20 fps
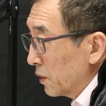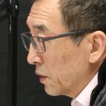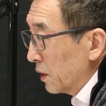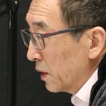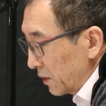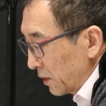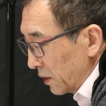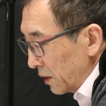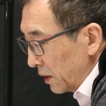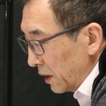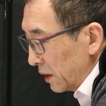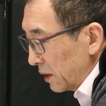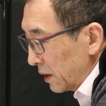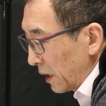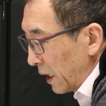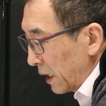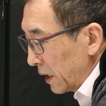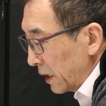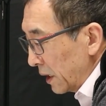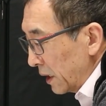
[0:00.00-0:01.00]
So these
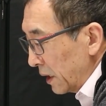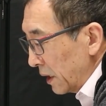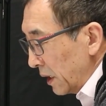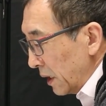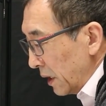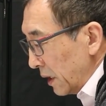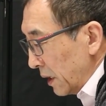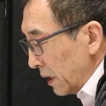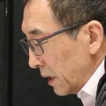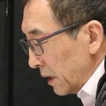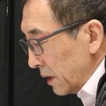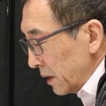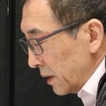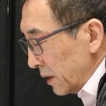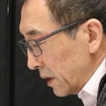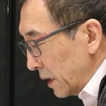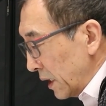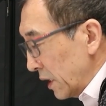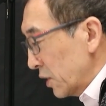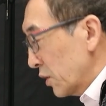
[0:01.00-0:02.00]
are the
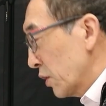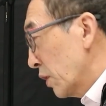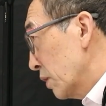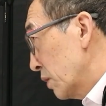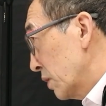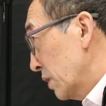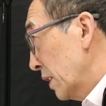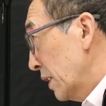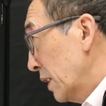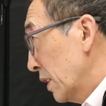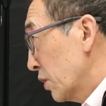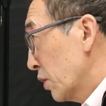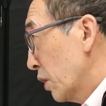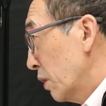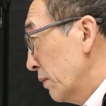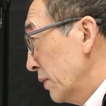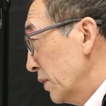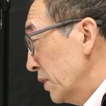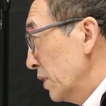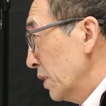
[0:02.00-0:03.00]
data
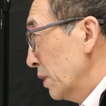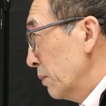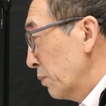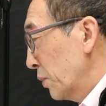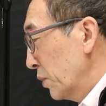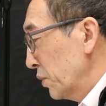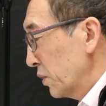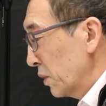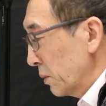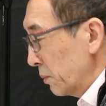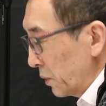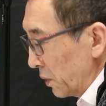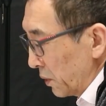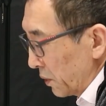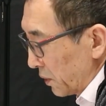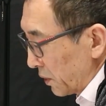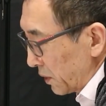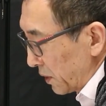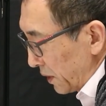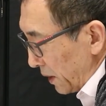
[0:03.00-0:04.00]
sovereignty
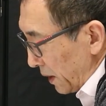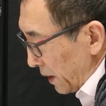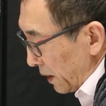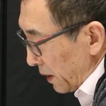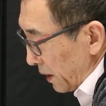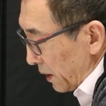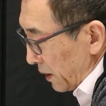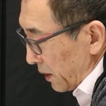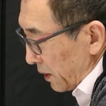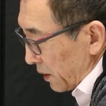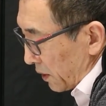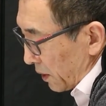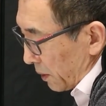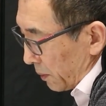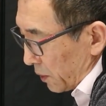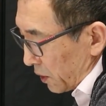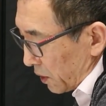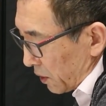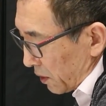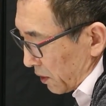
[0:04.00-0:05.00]
principles. So
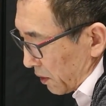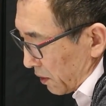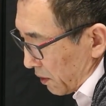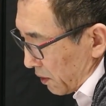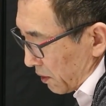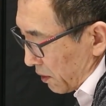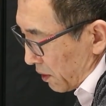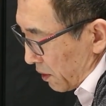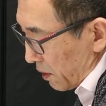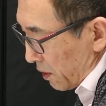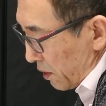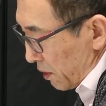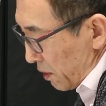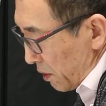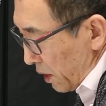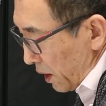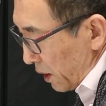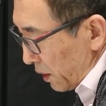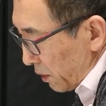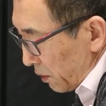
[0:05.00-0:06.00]
I'm just
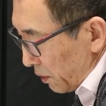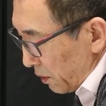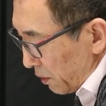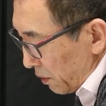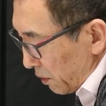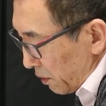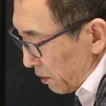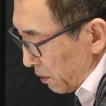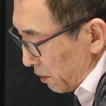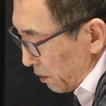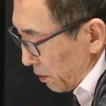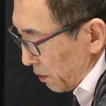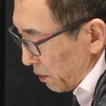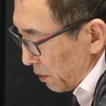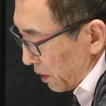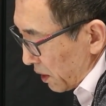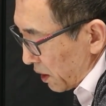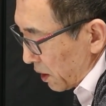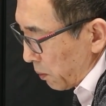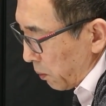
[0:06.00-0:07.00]
trying to
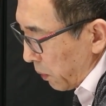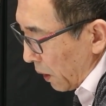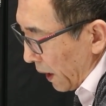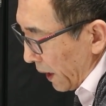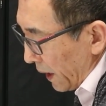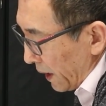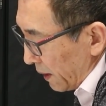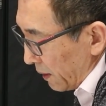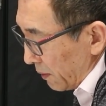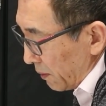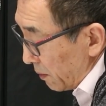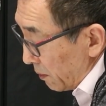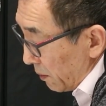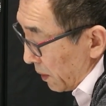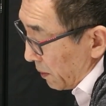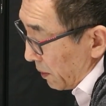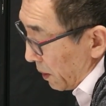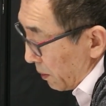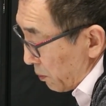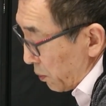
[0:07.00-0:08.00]
explain
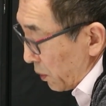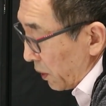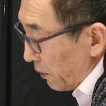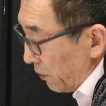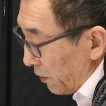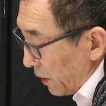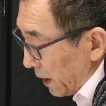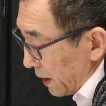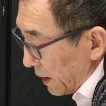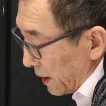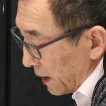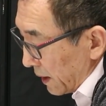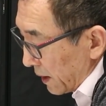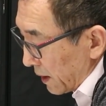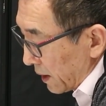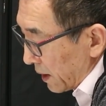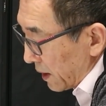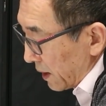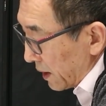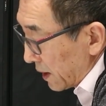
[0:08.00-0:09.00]
maybe briefly
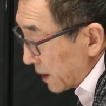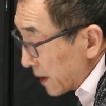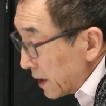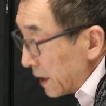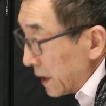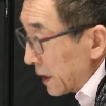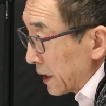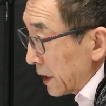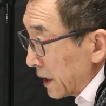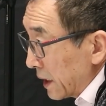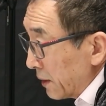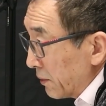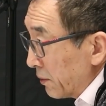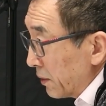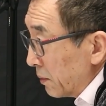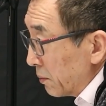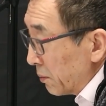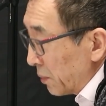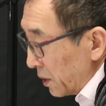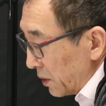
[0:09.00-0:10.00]
these 6
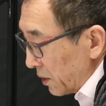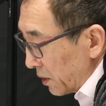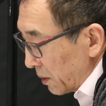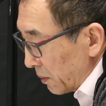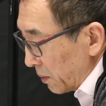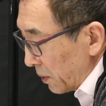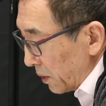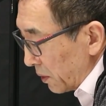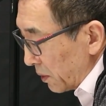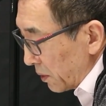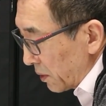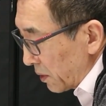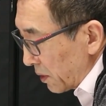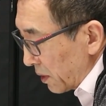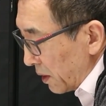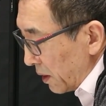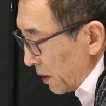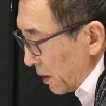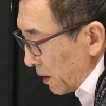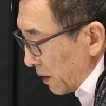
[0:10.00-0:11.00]
different principles. Mm-hmm.